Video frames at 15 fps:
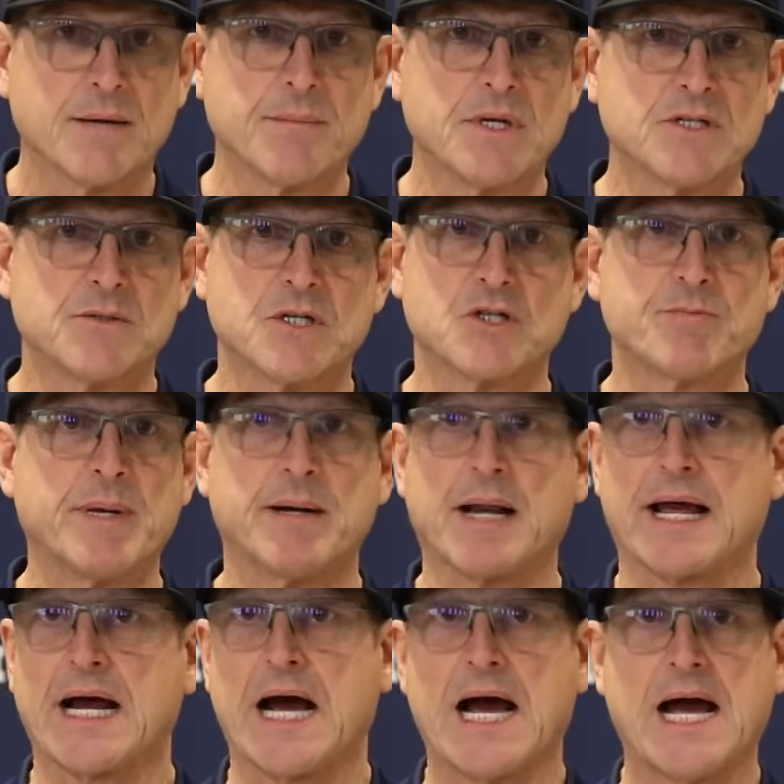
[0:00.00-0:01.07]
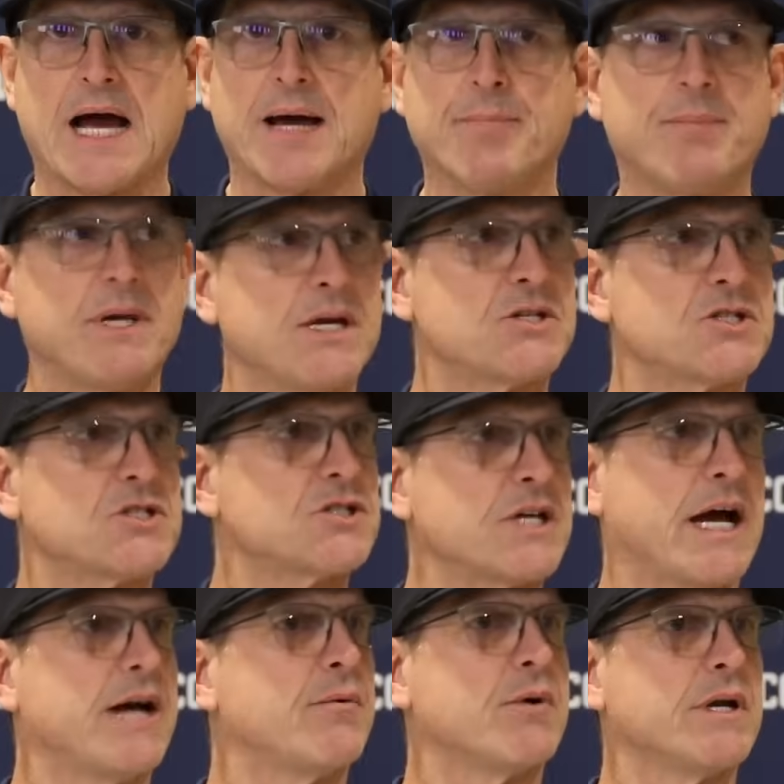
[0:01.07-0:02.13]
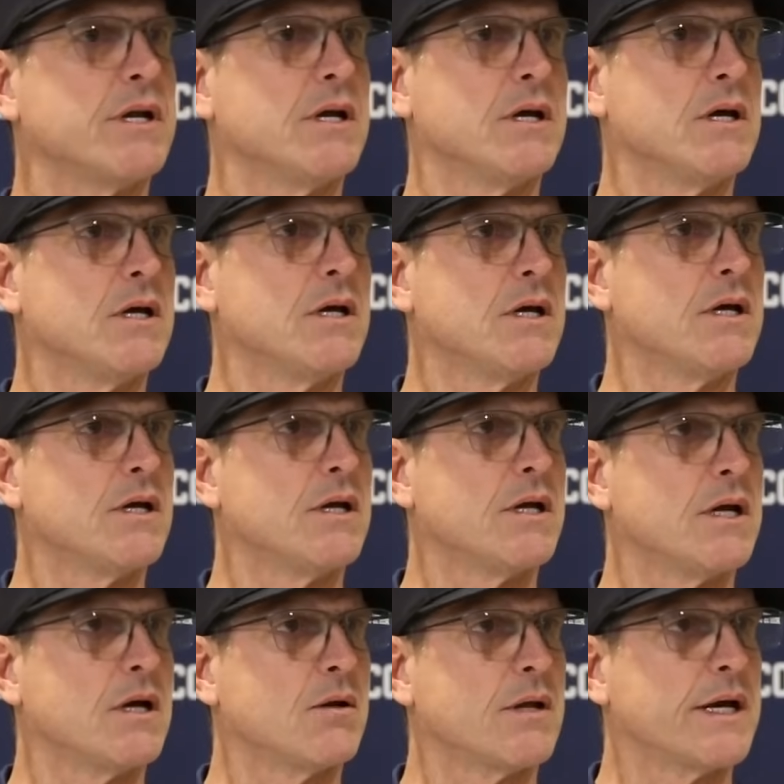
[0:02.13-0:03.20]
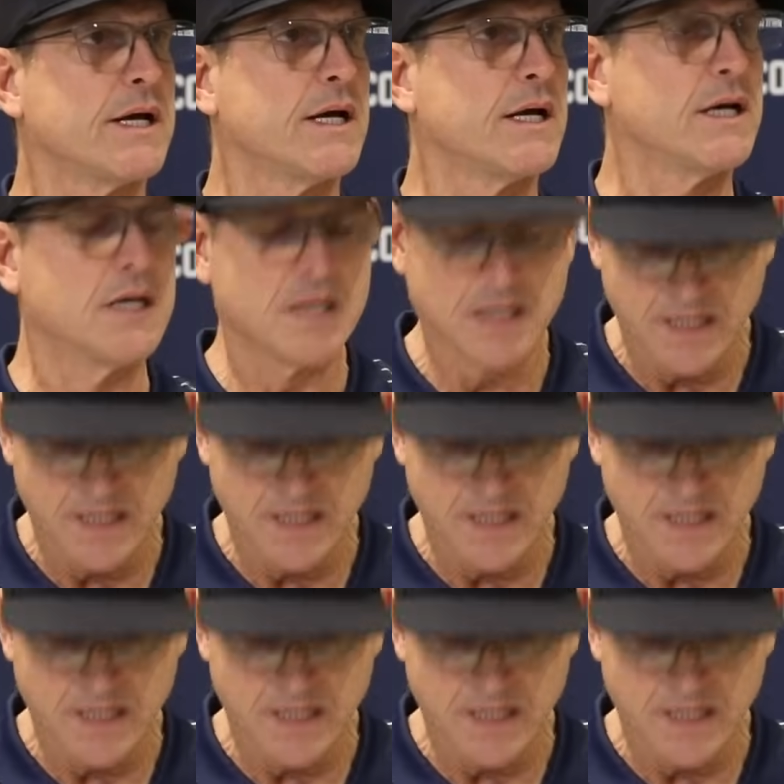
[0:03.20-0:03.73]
I mean, it's just been like a high-pitched siren, you know, like a